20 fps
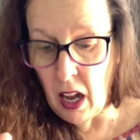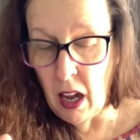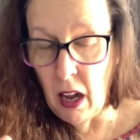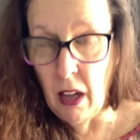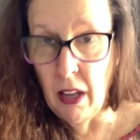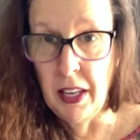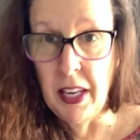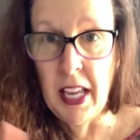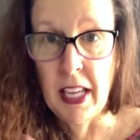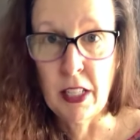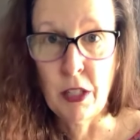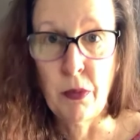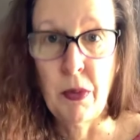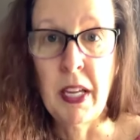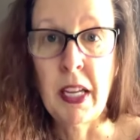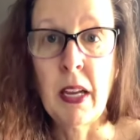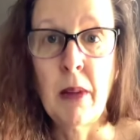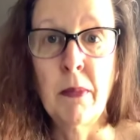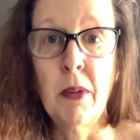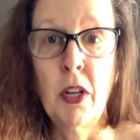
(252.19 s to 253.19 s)
Next
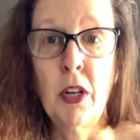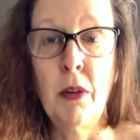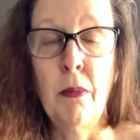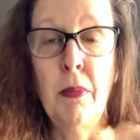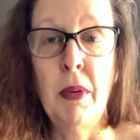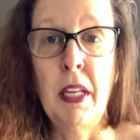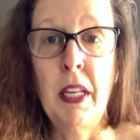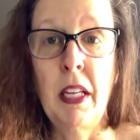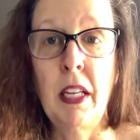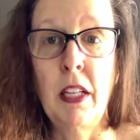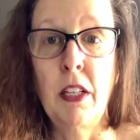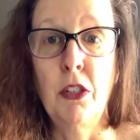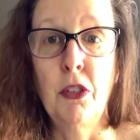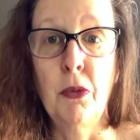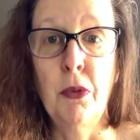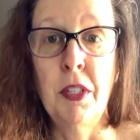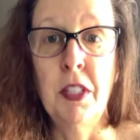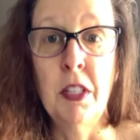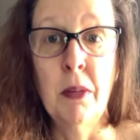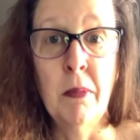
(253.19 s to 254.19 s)
week, I'm going to be
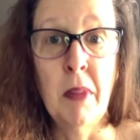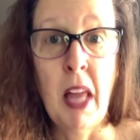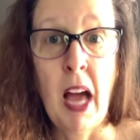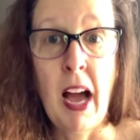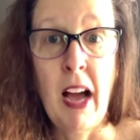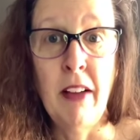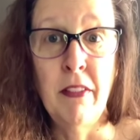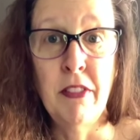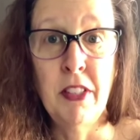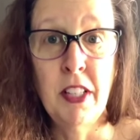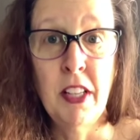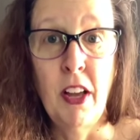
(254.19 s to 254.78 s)
doing some lives